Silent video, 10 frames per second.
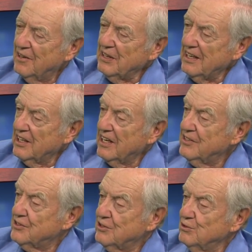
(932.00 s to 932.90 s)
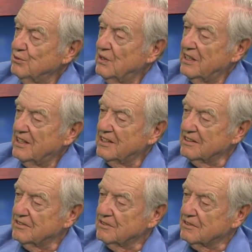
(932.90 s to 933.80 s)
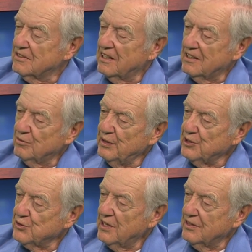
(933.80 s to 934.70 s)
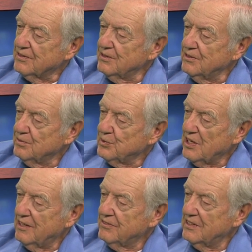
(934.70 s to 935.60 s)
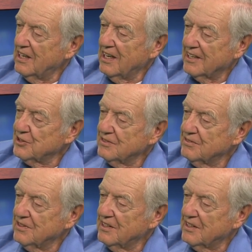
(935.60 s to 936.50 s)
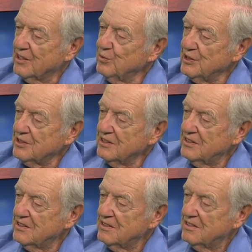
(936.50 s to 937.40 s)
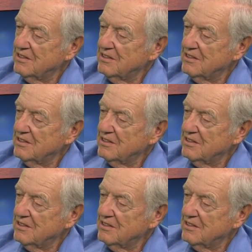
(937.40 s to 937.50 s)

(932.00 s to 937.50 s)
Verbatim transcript: I mean, I mean the other two uh, administrative groups have an election for their commissioners.